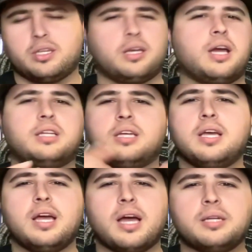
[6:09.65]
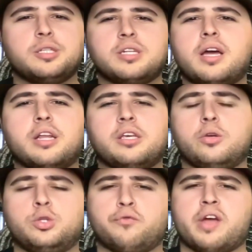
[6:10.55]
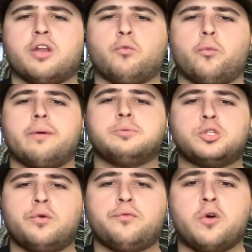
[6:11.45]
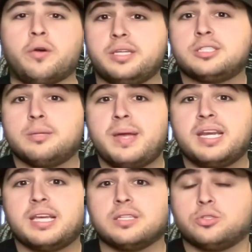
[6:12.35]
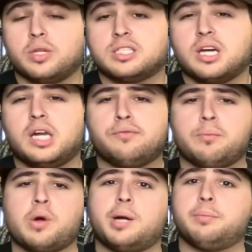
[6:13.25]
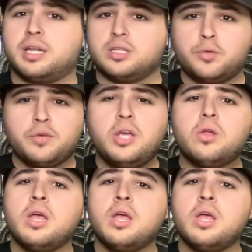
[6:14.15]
Like, I just not a huge fan of Wim so far, and he's the main kid, so that's kind of a problem. But I love Neil,